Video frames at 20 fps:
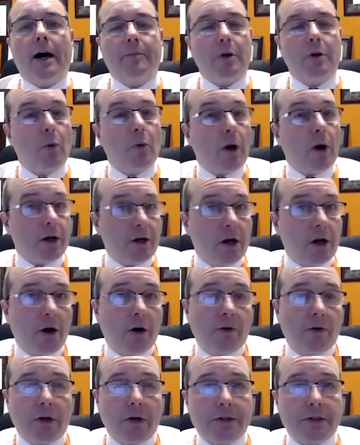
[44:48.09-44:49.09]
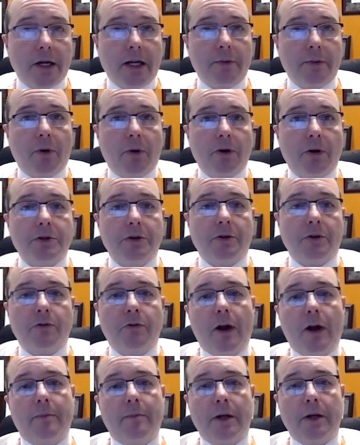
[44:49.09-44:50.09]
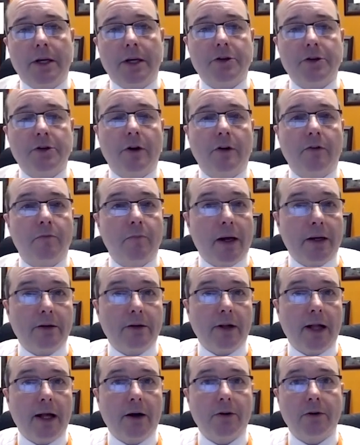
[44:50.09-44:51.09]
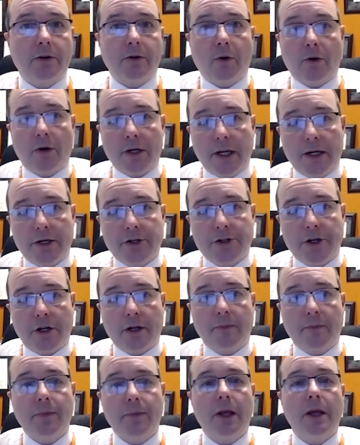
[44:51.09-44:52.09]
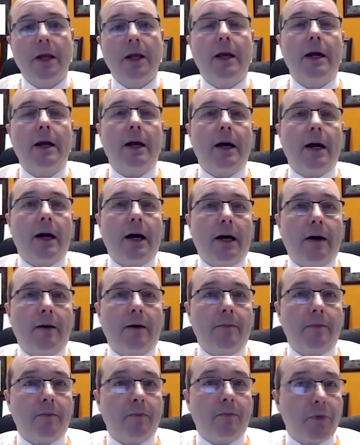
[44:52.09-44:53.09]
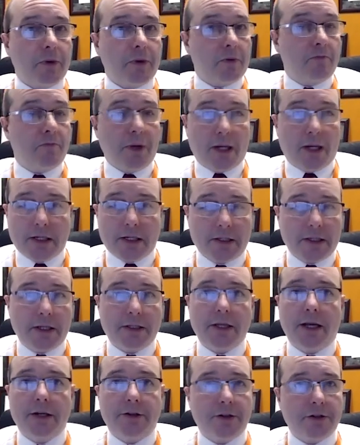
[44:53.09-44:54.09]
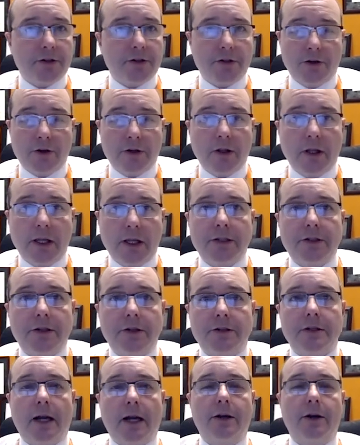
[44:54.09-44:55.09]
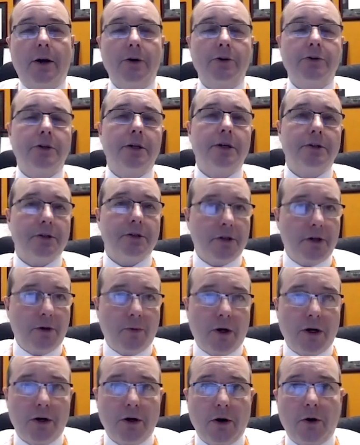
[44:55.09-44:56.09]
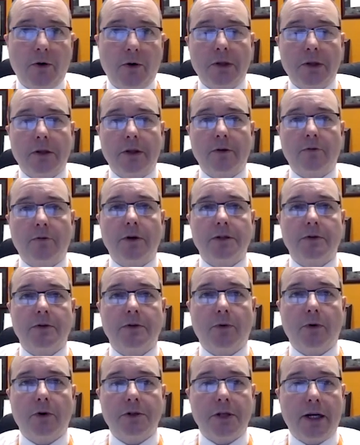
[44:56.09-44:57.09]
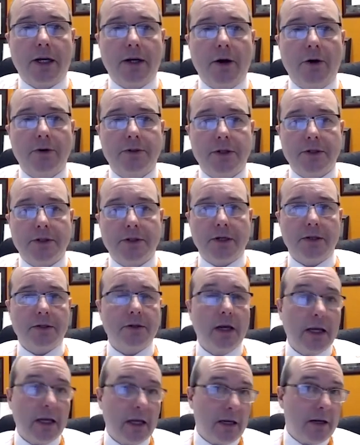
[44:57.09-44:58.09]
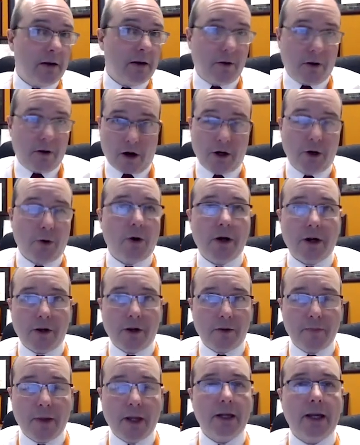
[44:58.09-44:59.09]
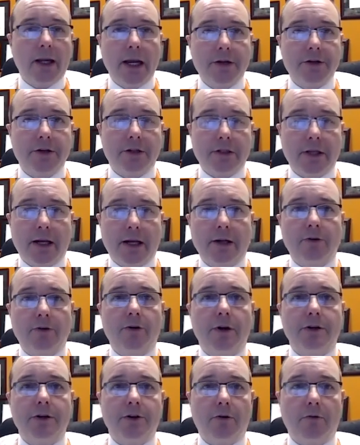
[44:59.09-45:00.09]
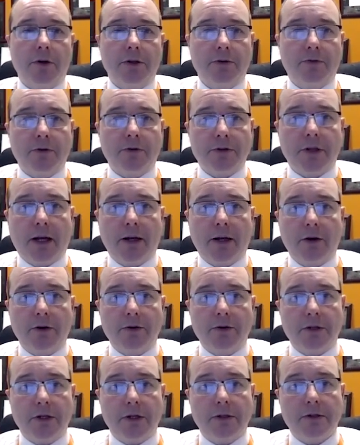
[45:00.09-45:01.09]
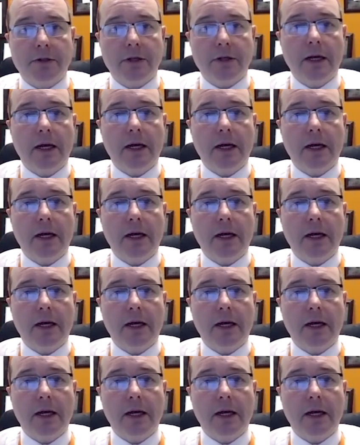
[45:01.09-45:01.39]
you want to know if there's any personal or family history of mental health or addiction. Because these agents could lead to psychosis, you want to know what the risk for psychosis is. Are you on other medications that increase your risk for psychosis?